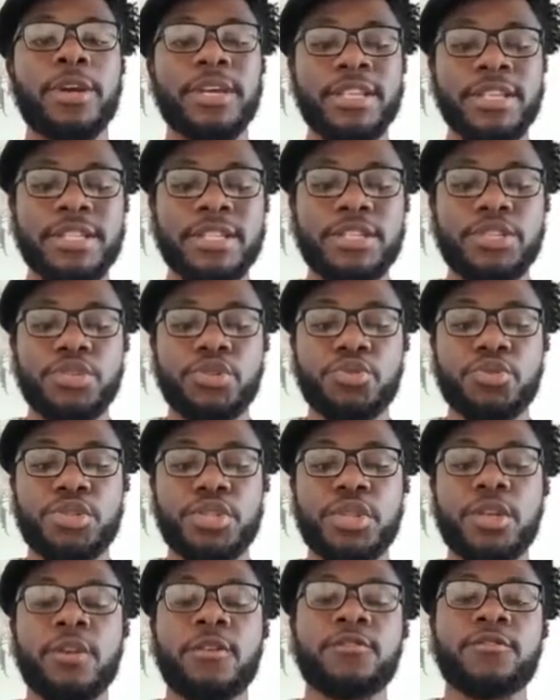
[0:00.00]

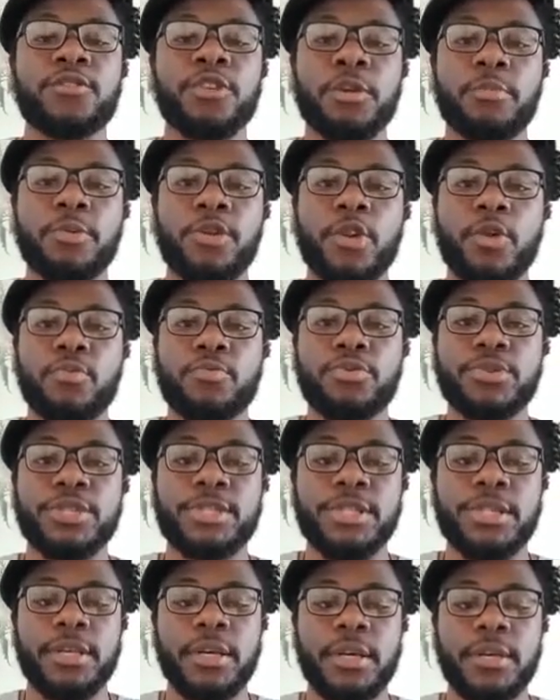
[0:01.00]
institution of criminal
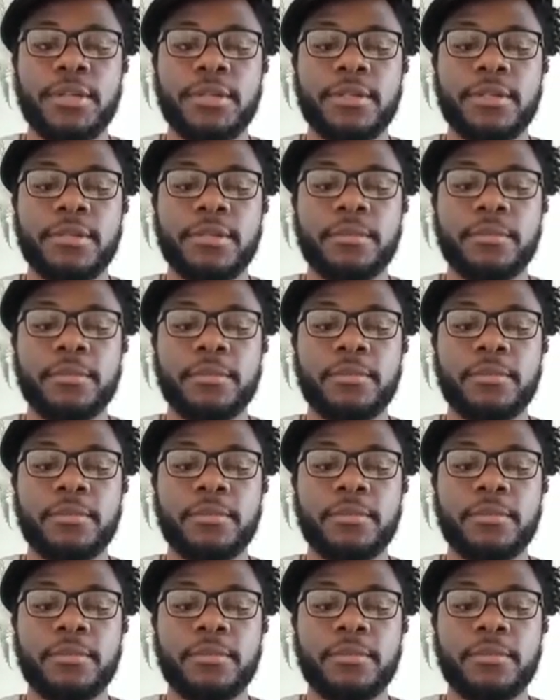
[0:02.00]
proceedings.